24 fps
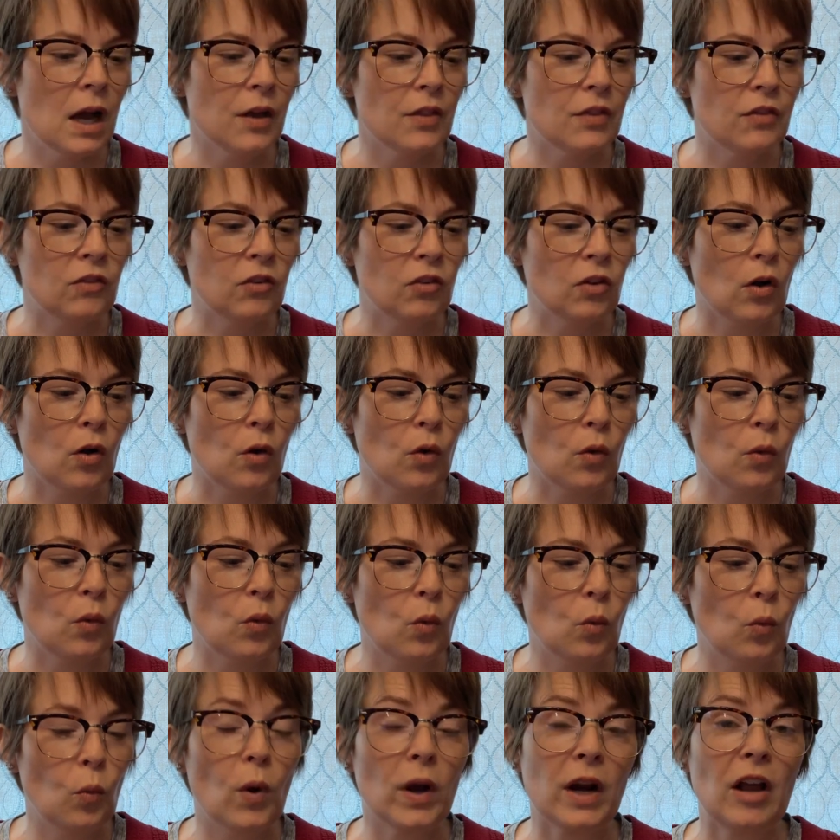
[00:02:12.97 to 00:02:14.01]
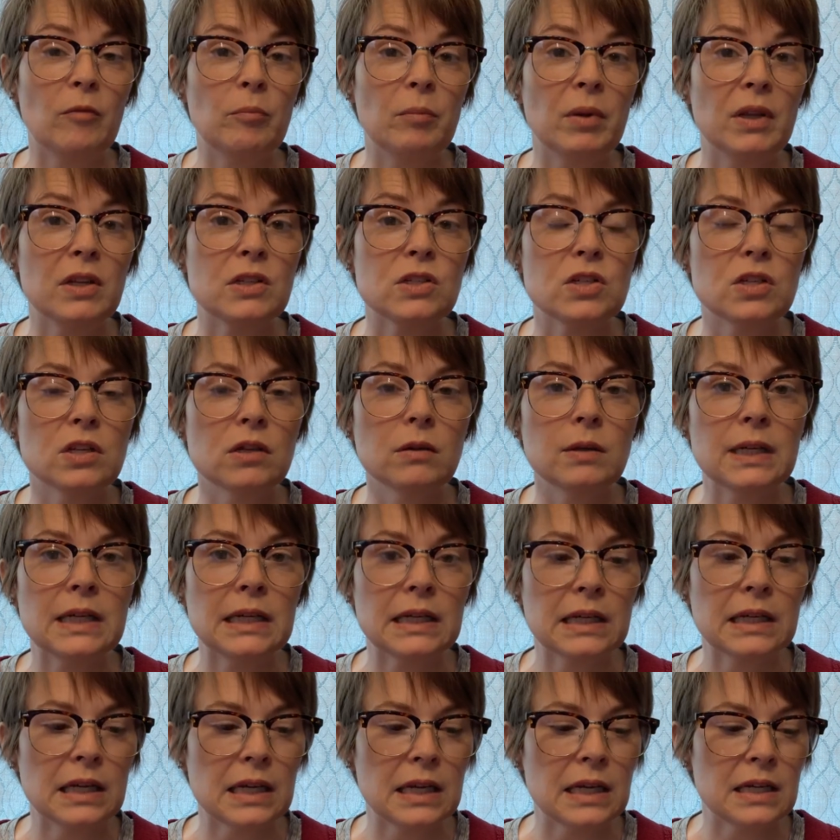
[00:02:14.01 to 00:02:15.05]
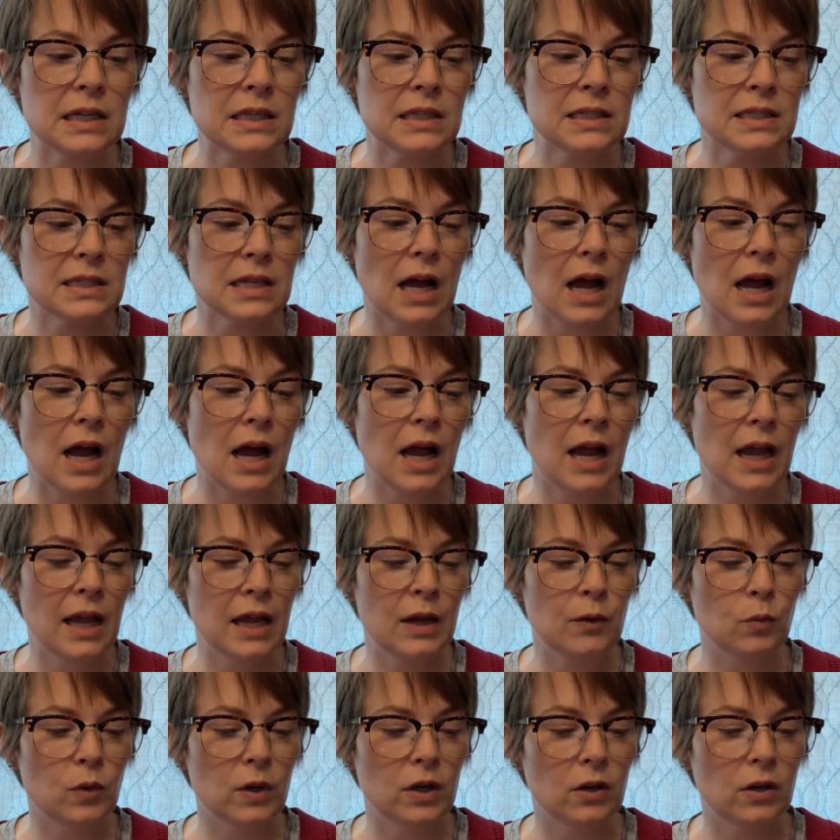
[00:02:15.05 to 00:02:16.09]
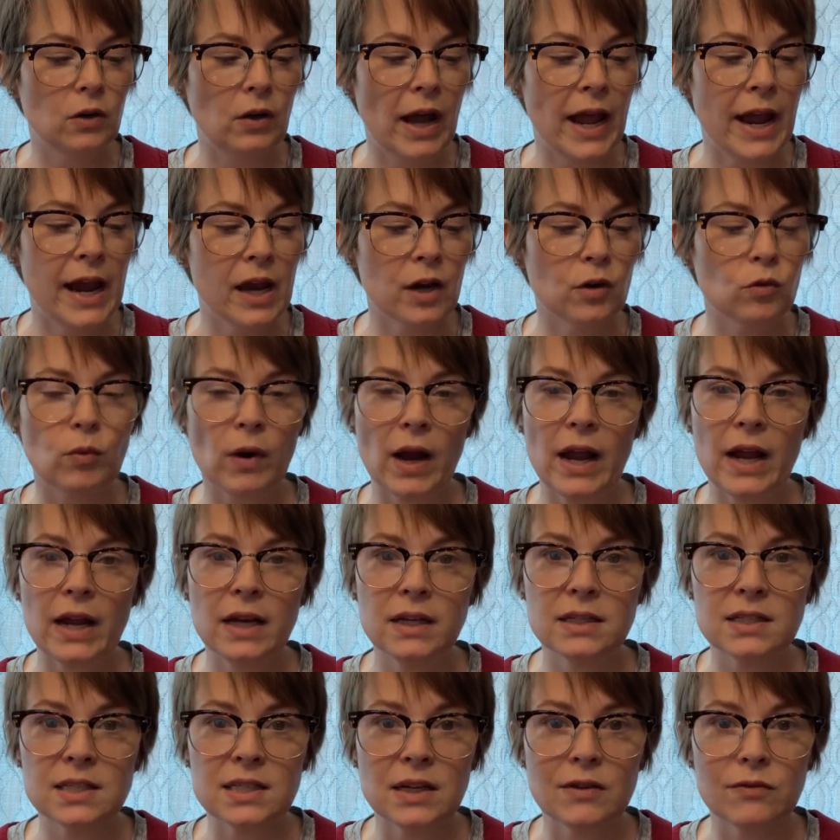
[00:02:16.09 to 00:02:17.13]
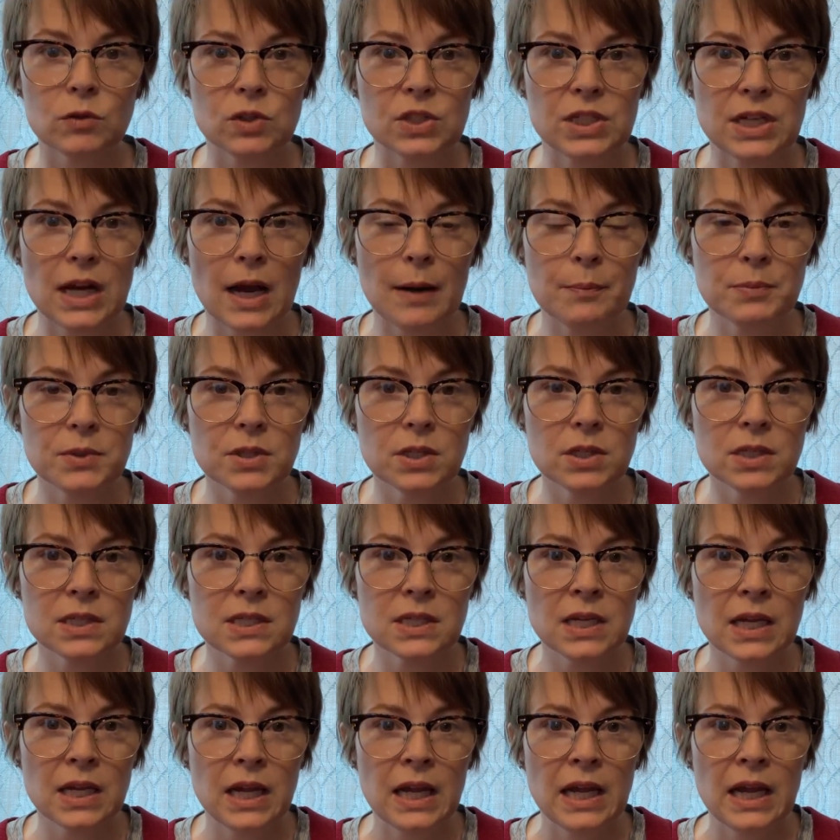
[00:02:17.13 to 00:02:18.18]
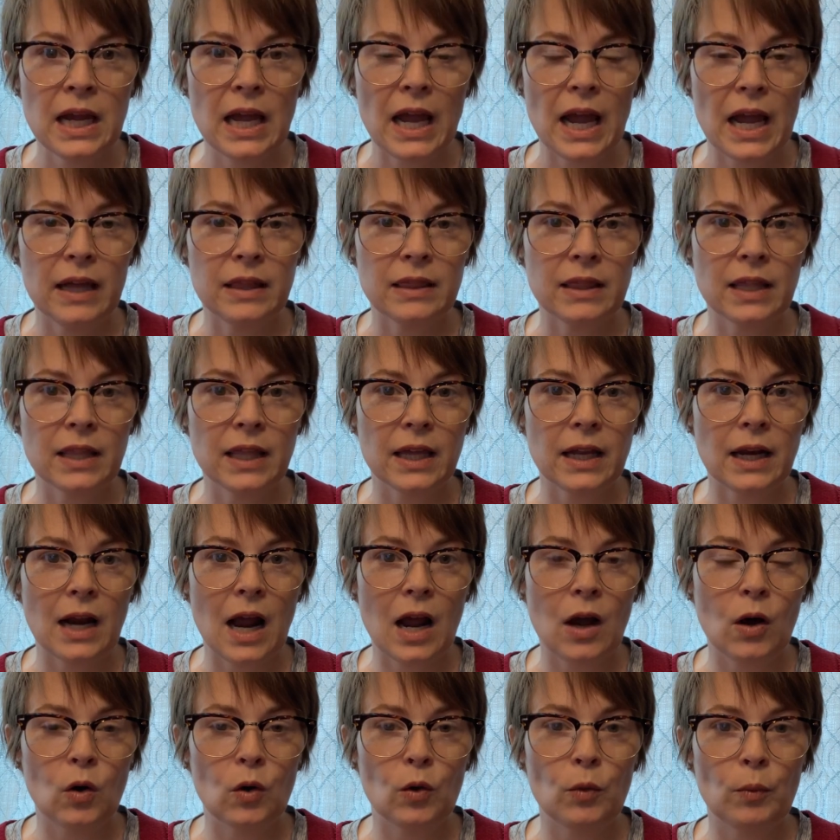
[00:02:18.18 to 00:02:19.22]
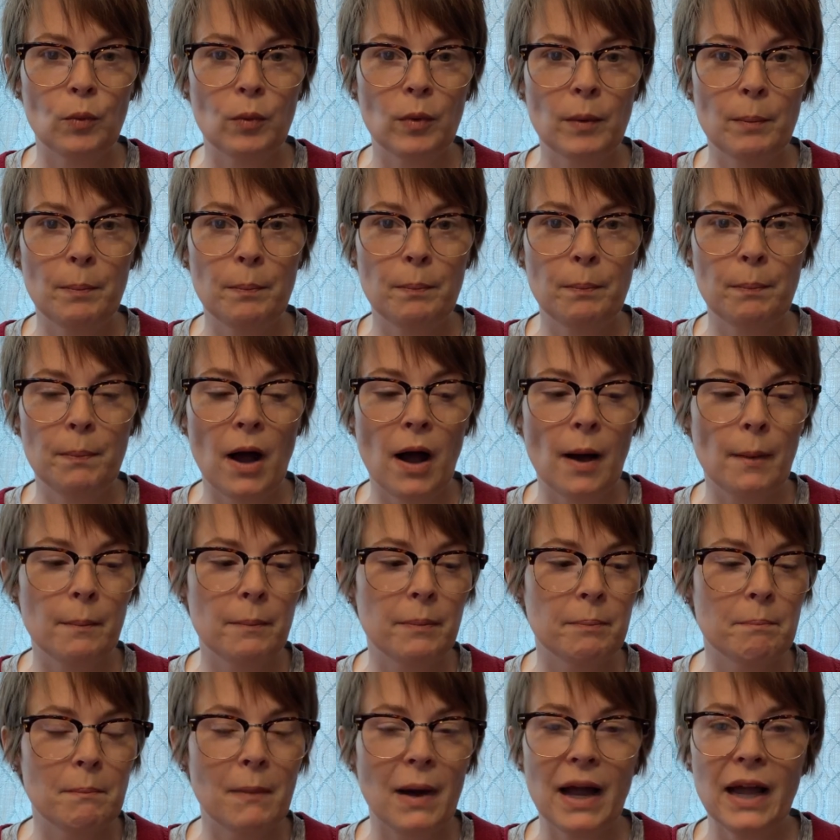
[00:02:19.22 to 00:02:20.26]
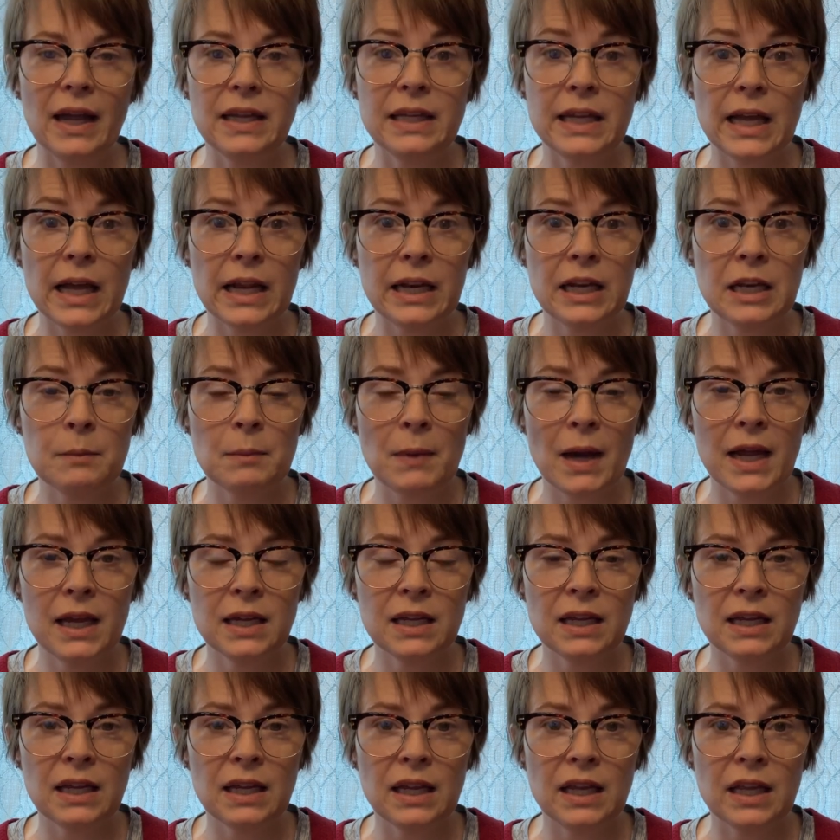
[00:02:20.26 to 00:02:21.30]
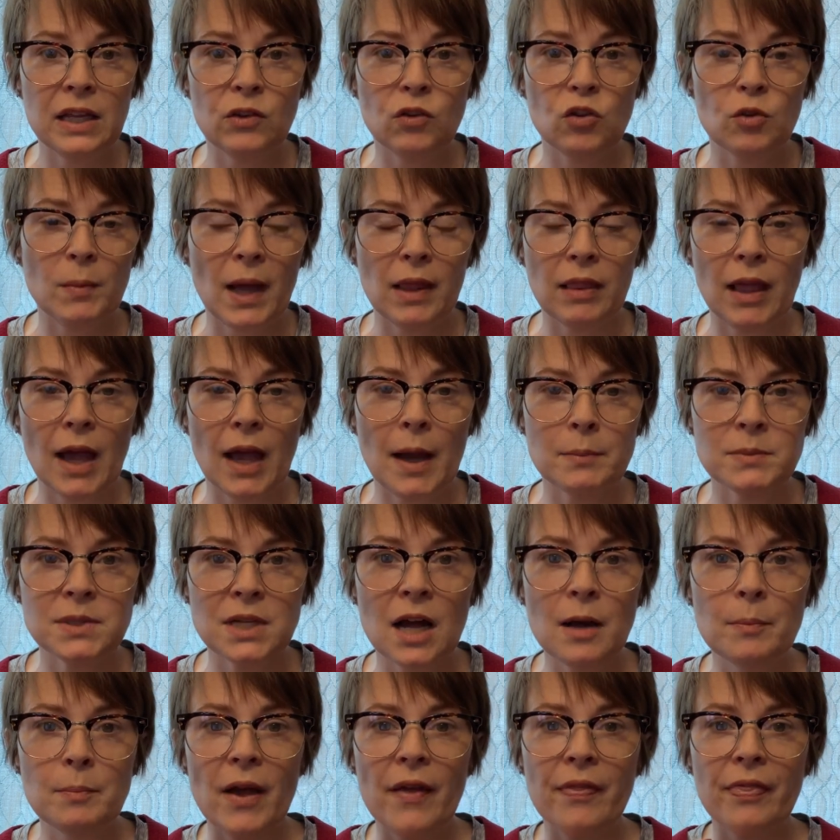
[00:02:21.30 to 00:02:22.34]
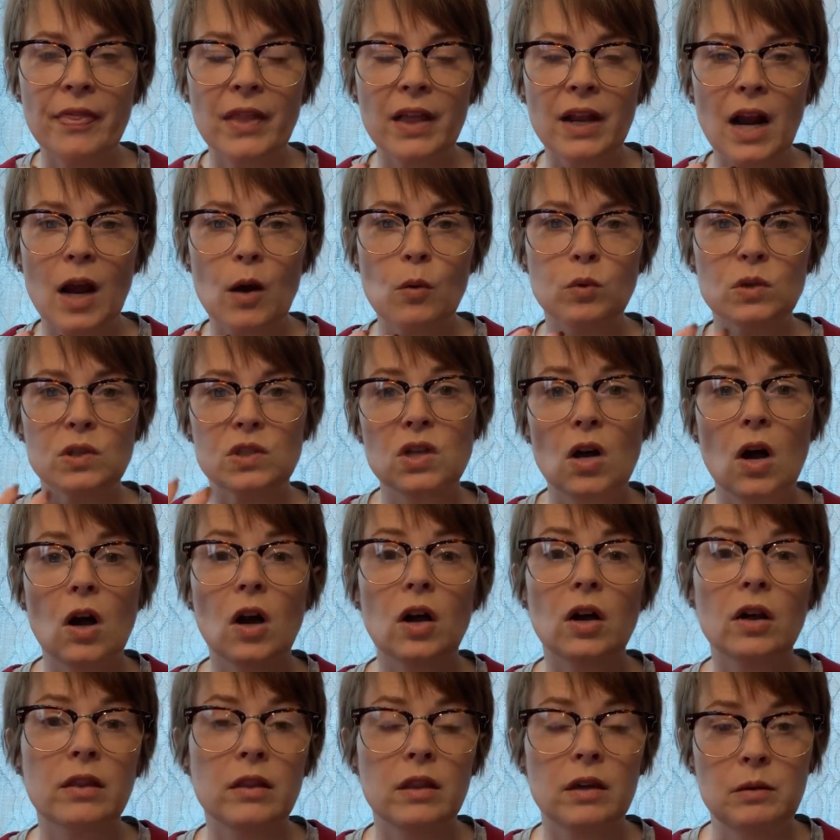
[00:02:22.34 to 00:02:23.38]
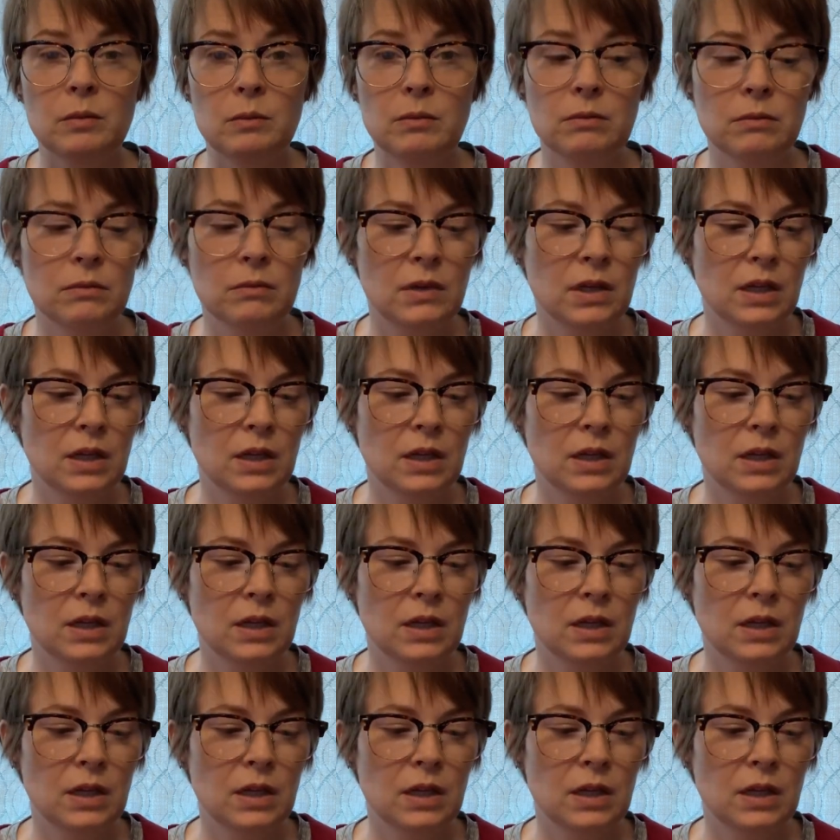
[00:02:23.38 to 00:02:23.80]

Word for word: So what I've been doing is I will handwrite several chapters, and then I'll pop my Yeti mic into my laptop, and then I will talk them